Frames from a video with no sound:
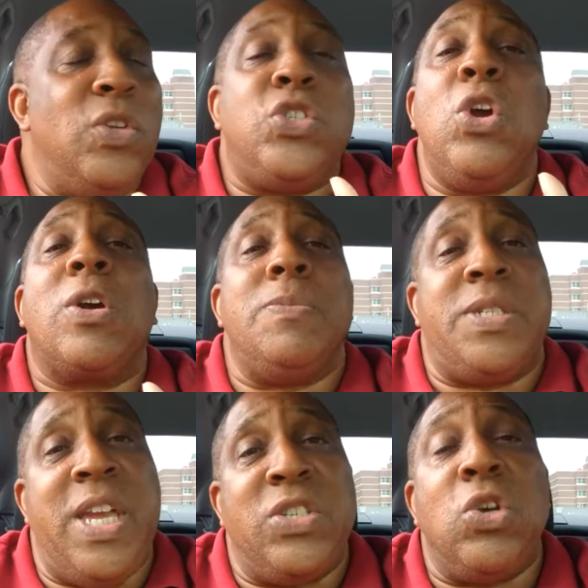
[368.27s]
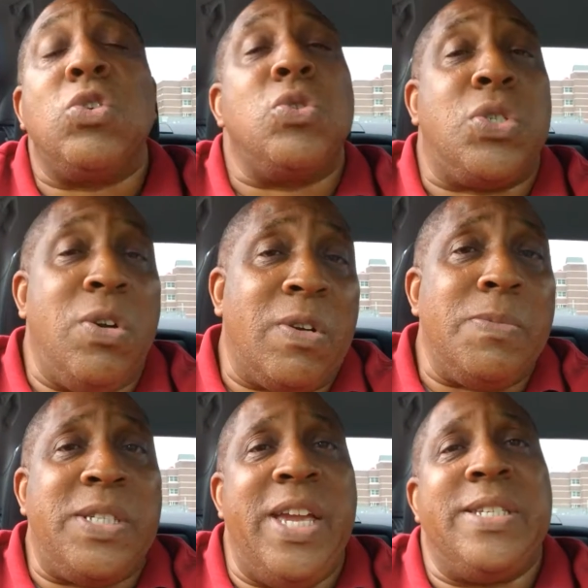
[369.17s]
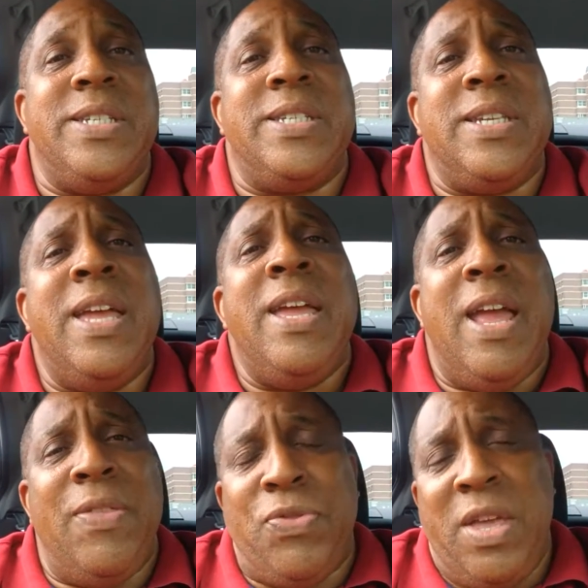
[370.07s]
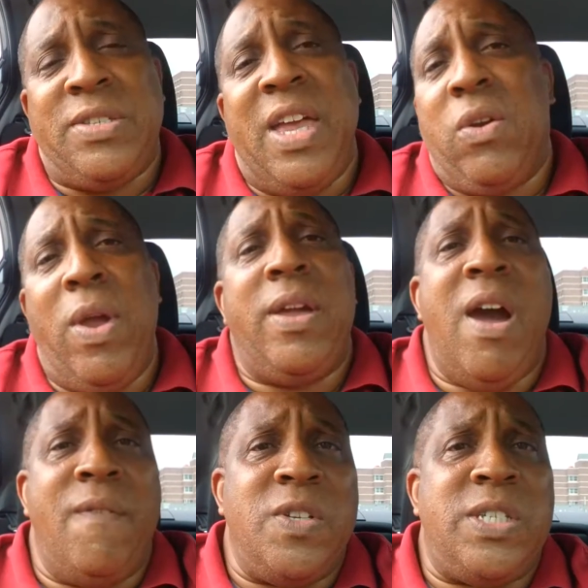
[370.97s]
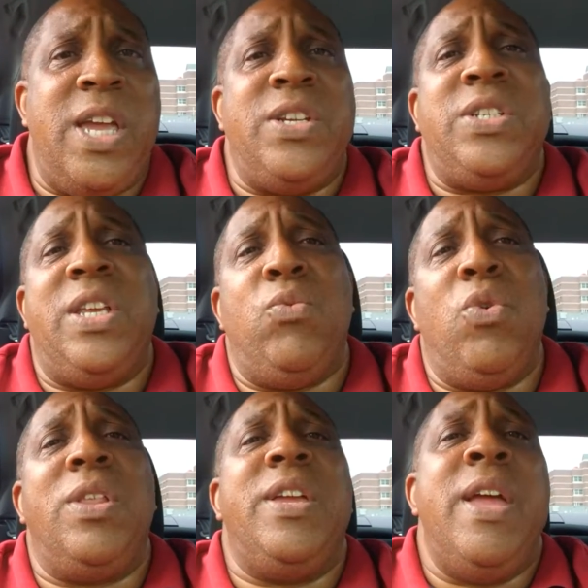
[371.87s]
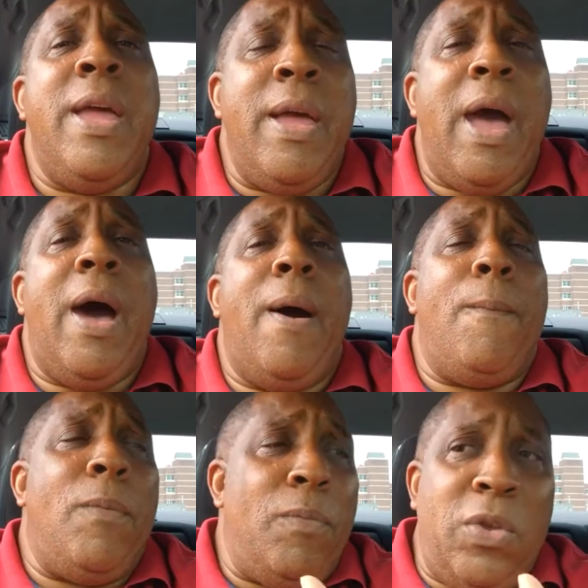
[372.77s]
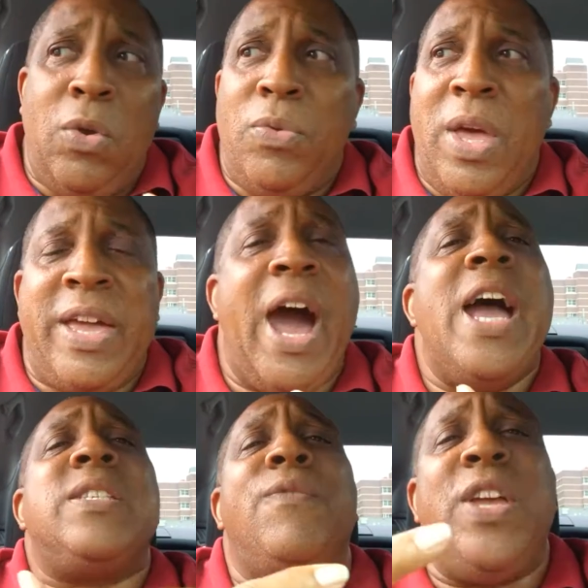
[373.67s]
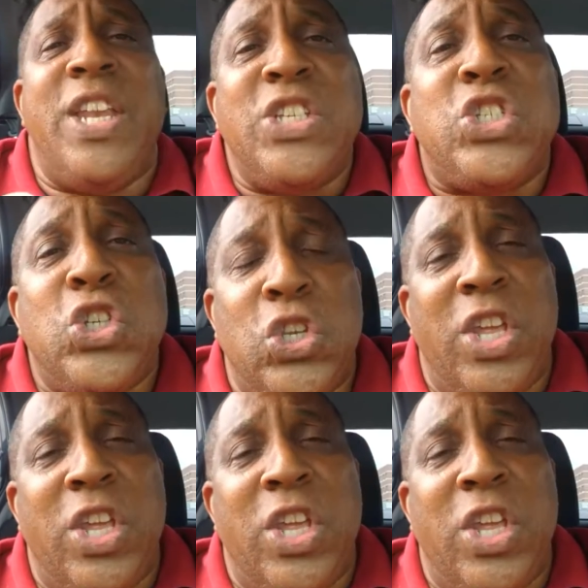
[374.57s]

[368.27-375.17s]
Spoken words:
social circumstances and things like great conversation, and really, the guise of getting to,